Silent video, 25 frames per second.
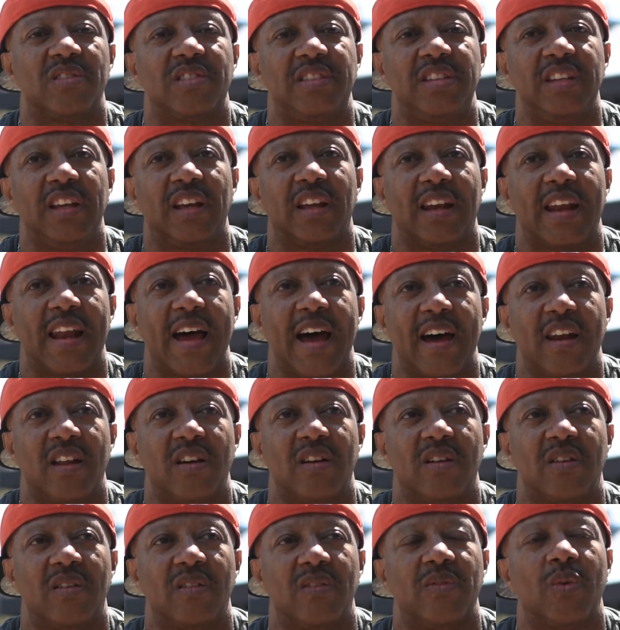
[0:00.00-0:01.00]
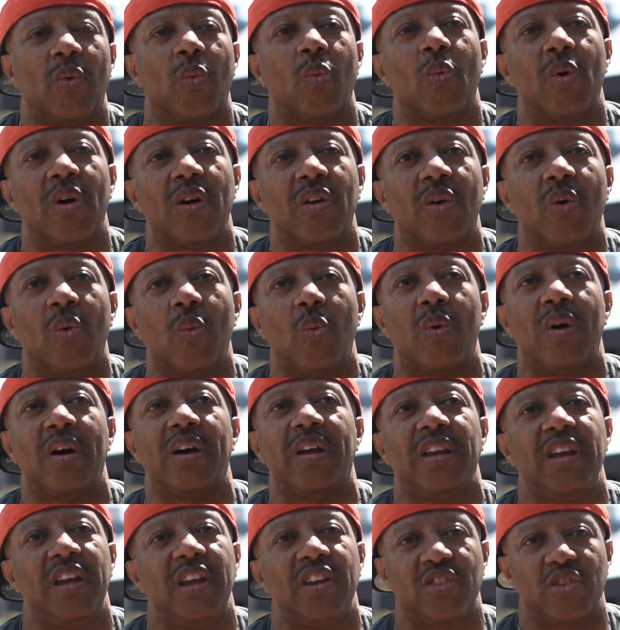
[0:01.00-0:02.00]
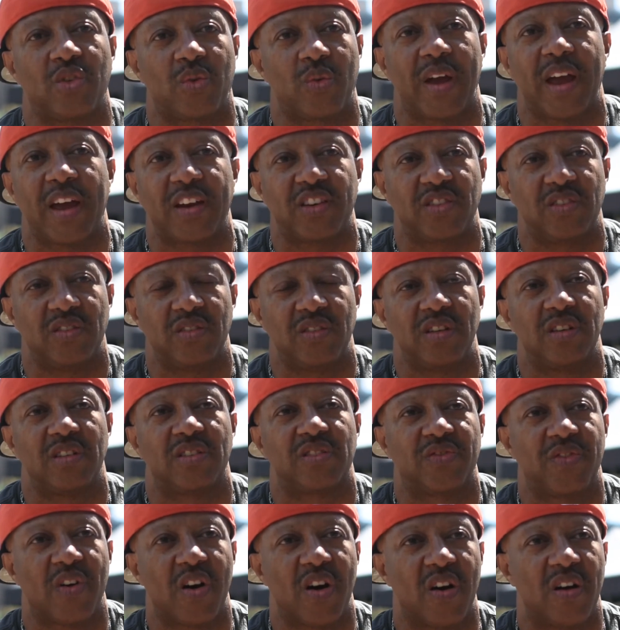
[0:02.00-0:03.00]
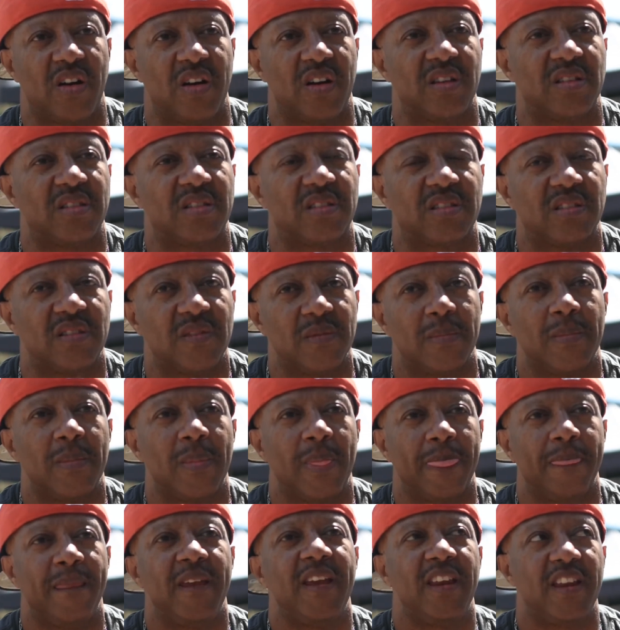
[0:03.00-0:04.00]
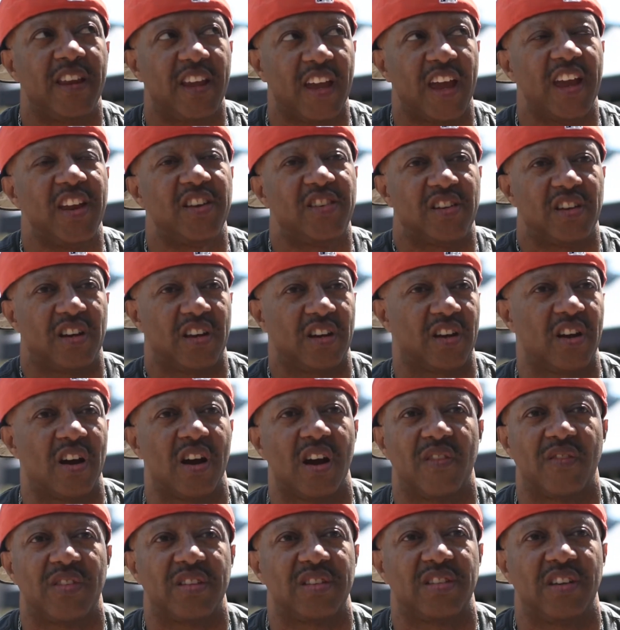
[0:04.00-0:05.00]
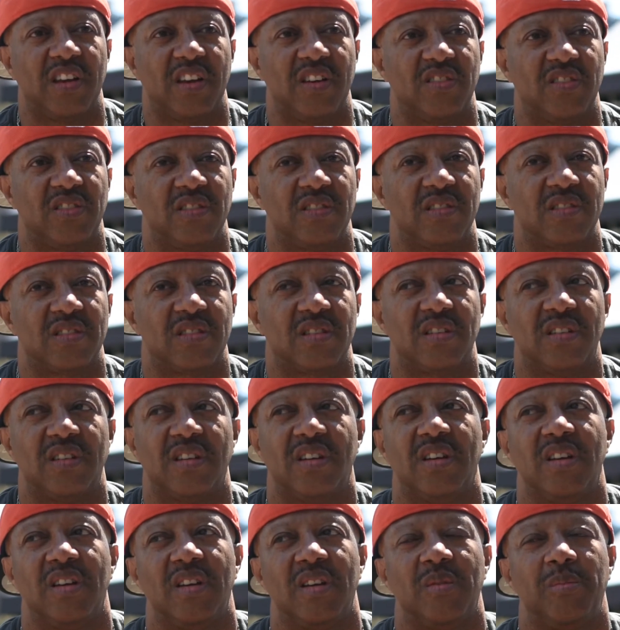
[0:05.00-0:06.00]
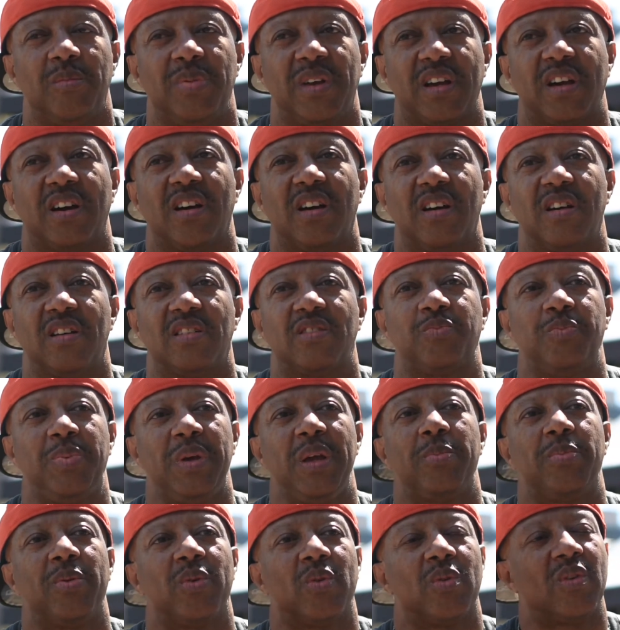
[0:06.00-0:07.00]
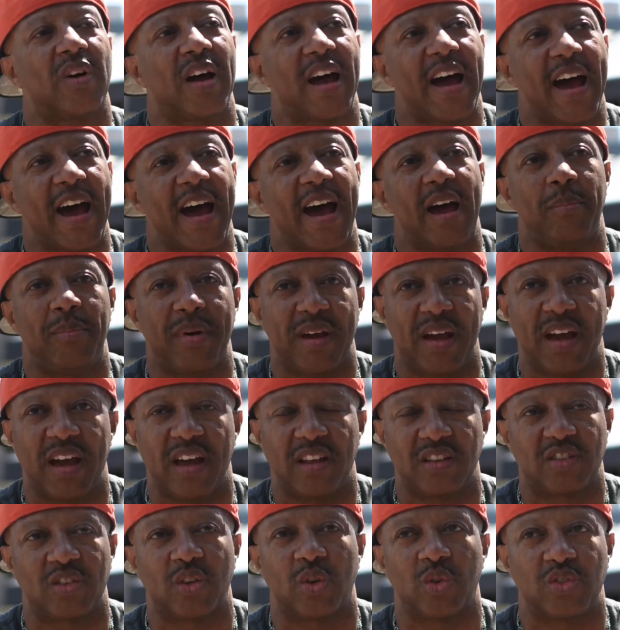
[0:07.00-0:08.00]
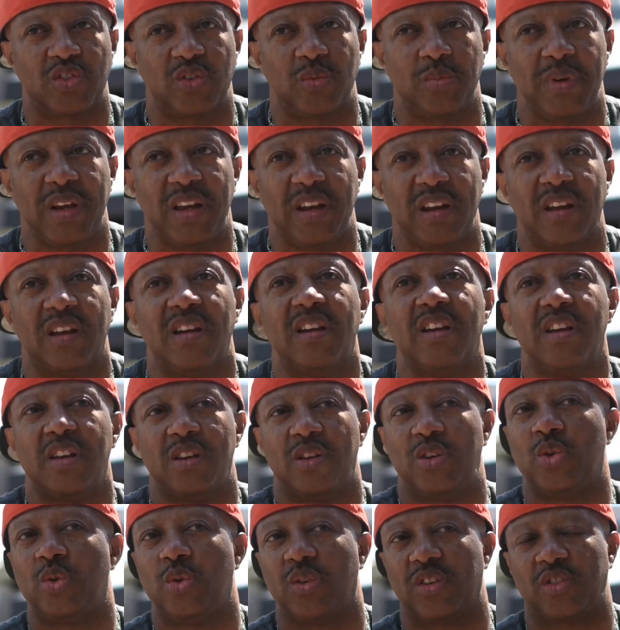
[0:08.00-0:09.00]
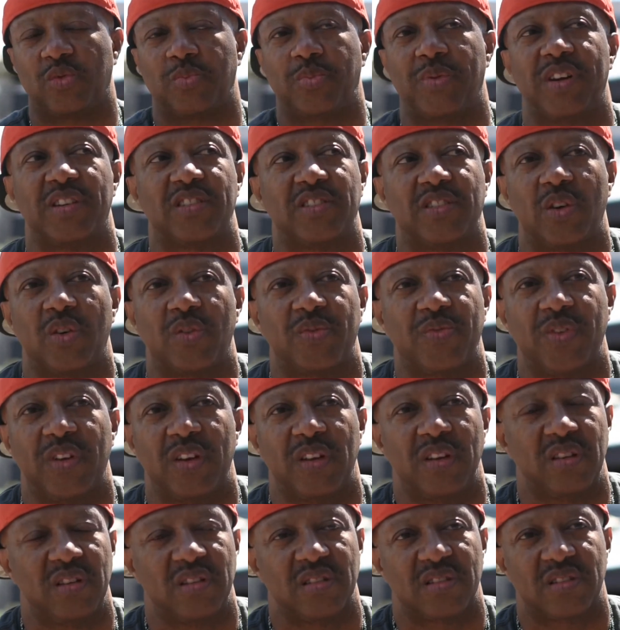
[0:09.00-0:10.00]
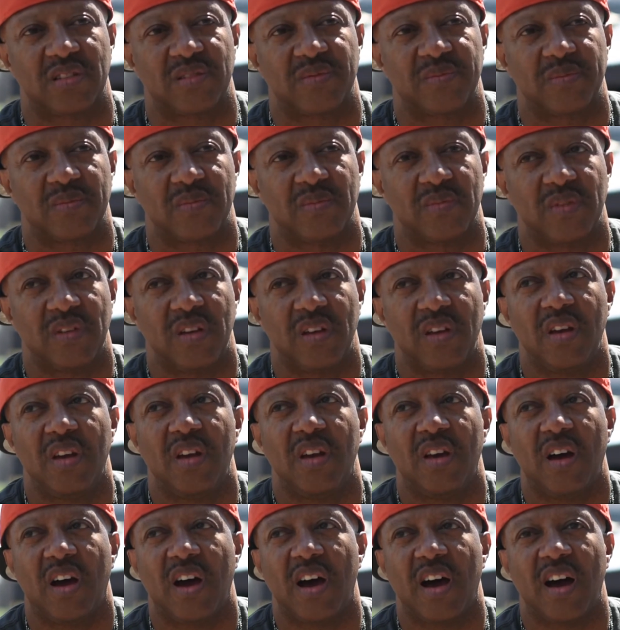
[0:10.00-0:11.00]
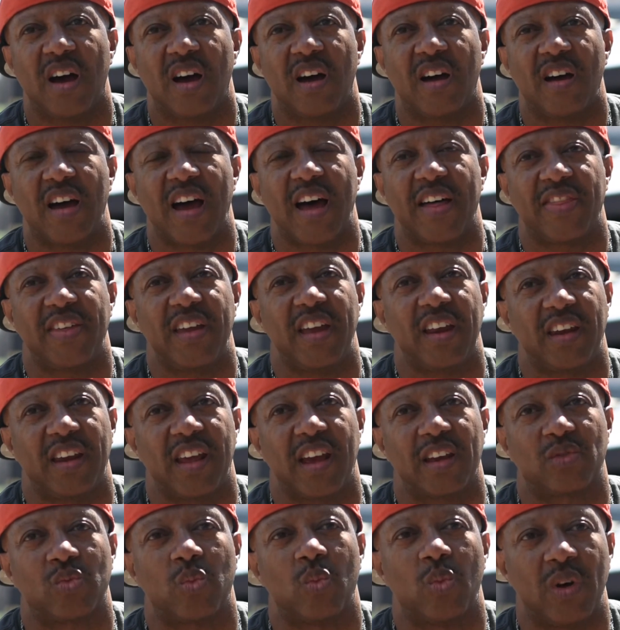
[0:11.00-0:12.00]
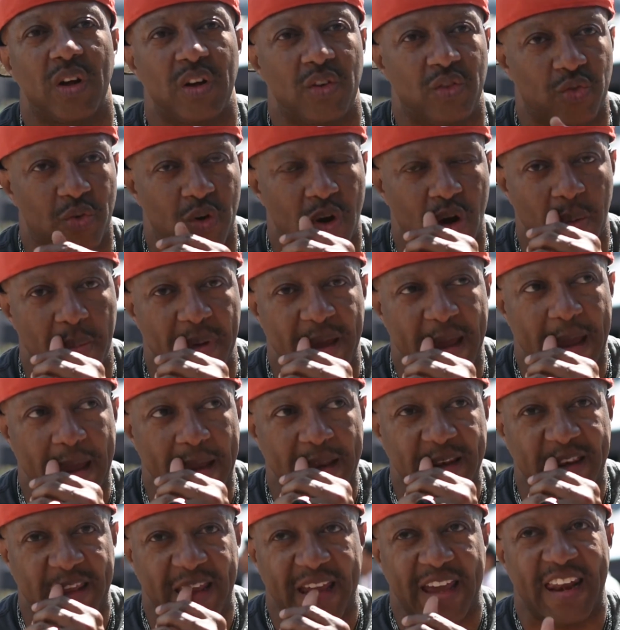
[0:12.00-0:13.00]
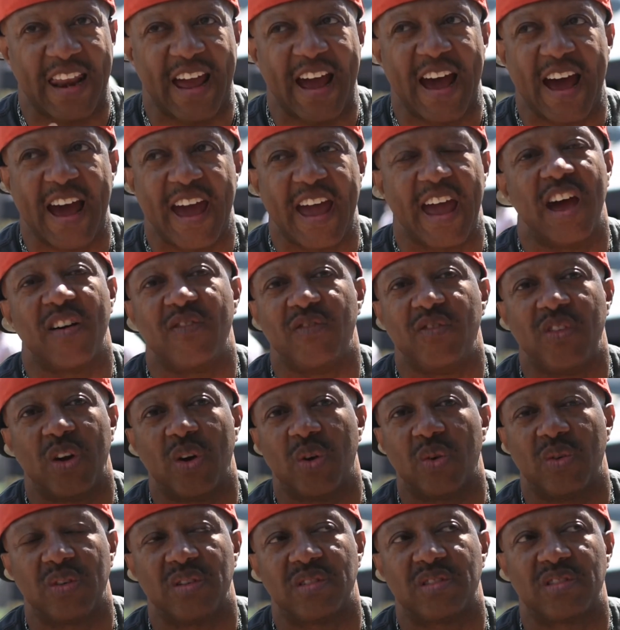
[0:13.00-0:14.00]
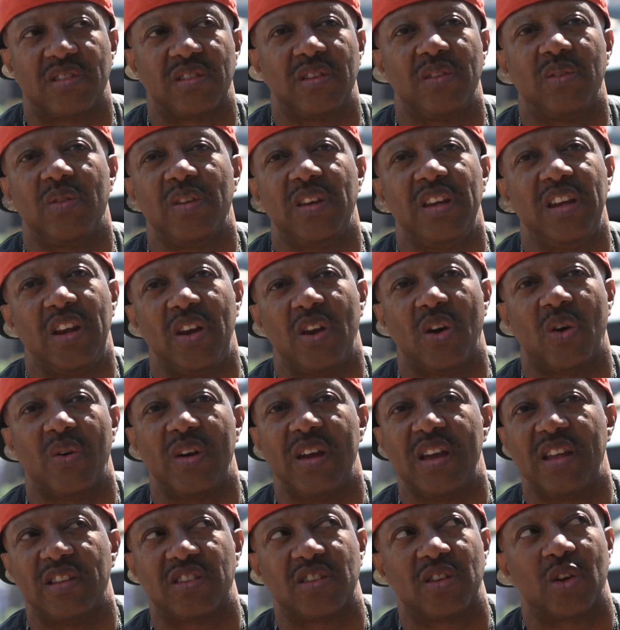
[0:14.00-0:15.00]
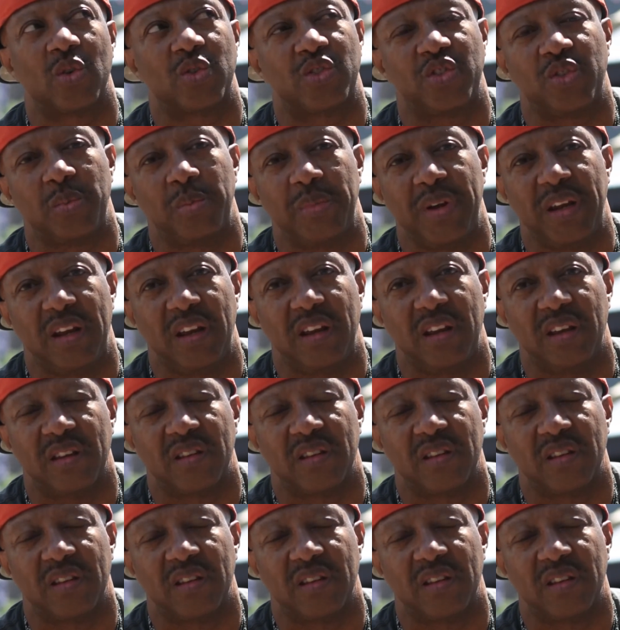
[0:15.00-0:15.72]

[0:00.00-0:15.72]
see a lot of one-on-one interaction as far as engaging in conversations, because people hide behind social media to express their feelings. I think that's one drawback that I have noticed, you know, in social media.